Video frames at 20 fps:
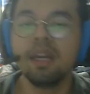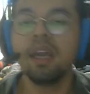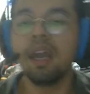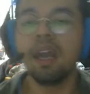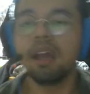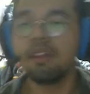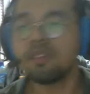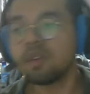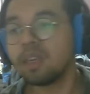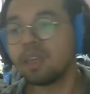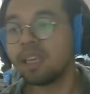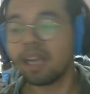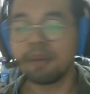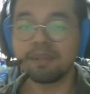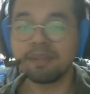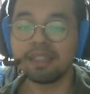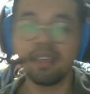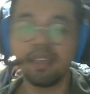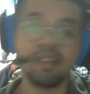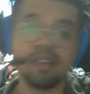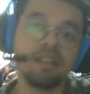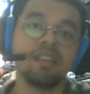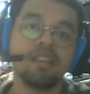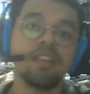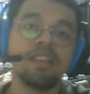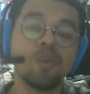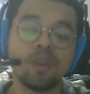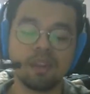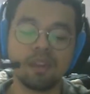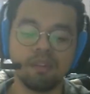And so he comes and kills
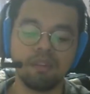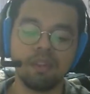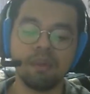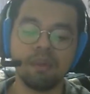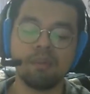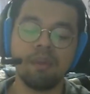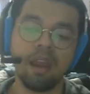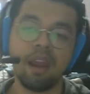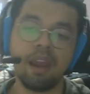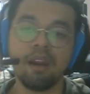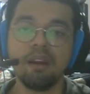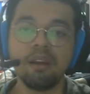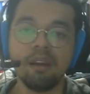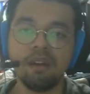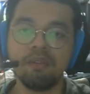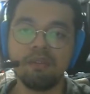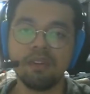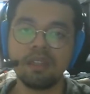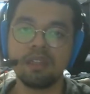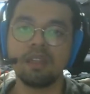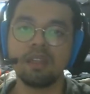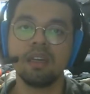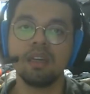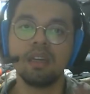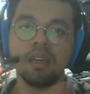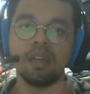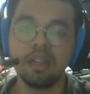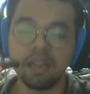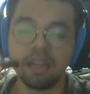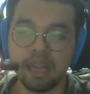each one of them every
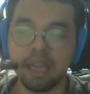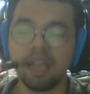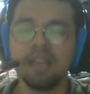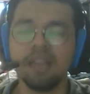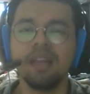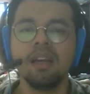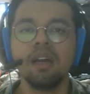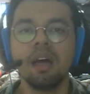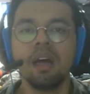single night.